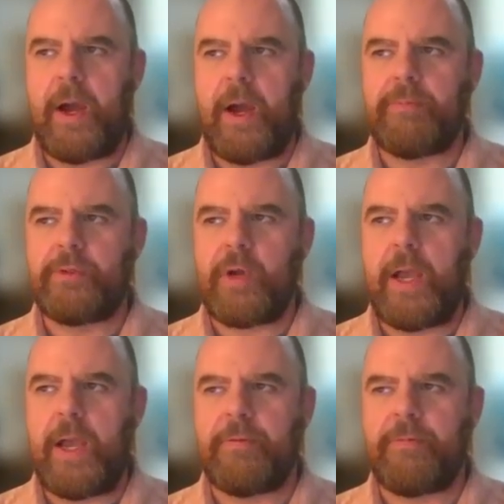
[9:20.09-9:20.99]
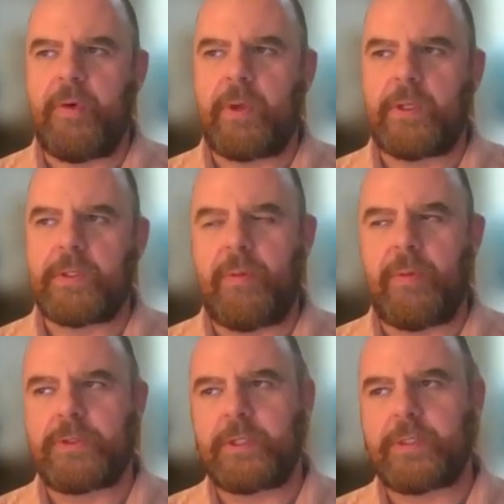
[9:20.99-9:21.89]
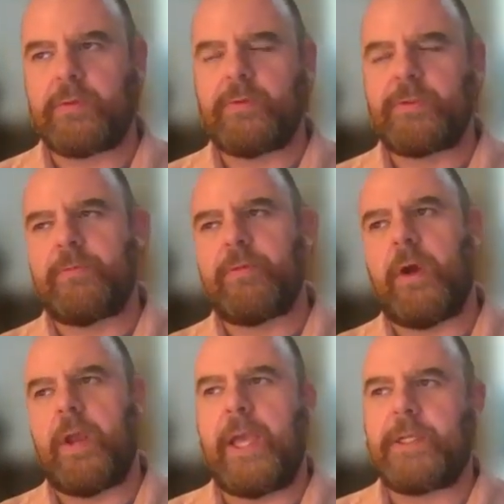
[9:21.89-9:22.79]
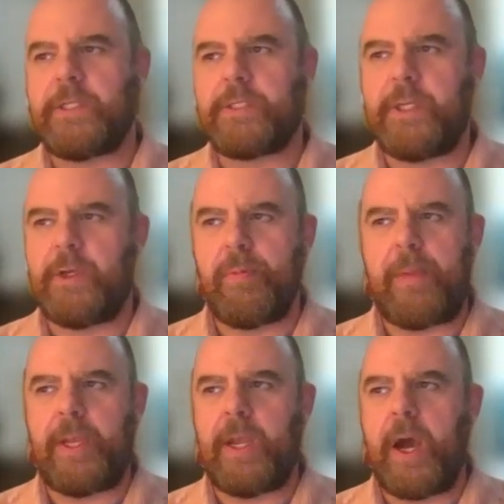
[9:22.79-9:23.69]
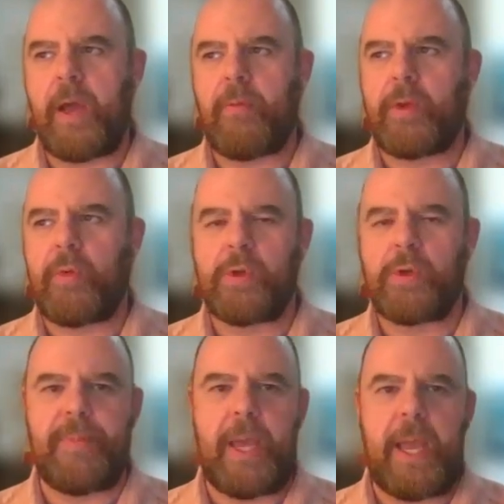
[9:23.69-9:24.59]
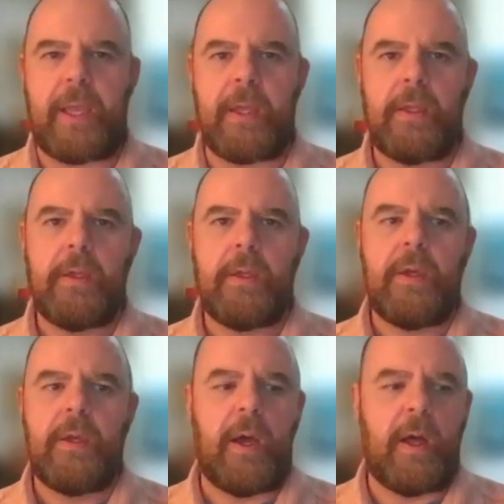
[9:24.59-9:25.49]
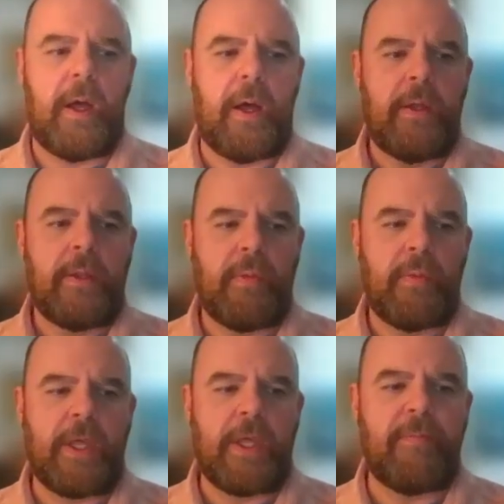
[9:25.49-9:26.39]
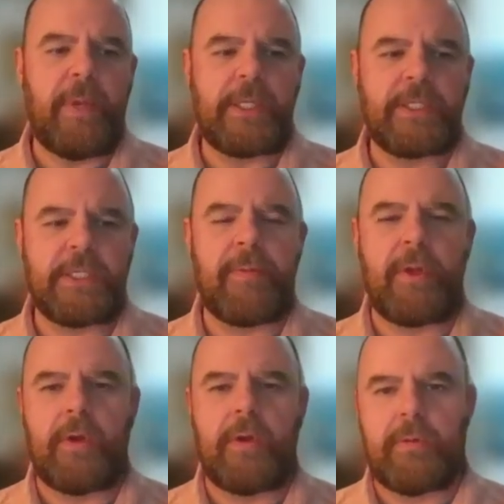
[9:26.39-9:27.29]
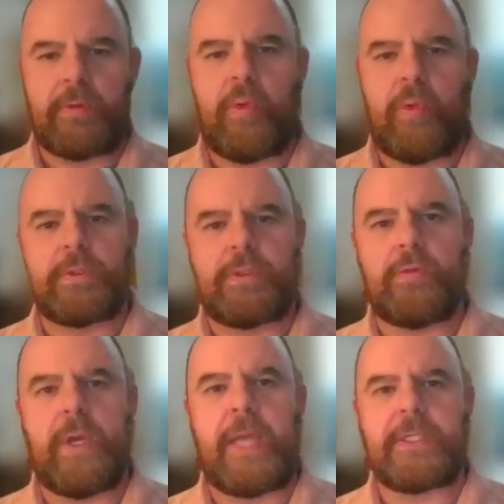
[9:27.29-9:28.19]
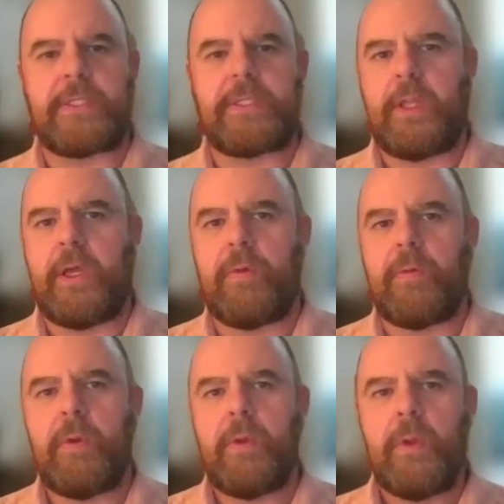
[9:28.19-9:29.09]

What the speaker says: I'm trying to focus almost exclusively on agency or maybe non-recourse bank that would give me similar quotes to an agency loan.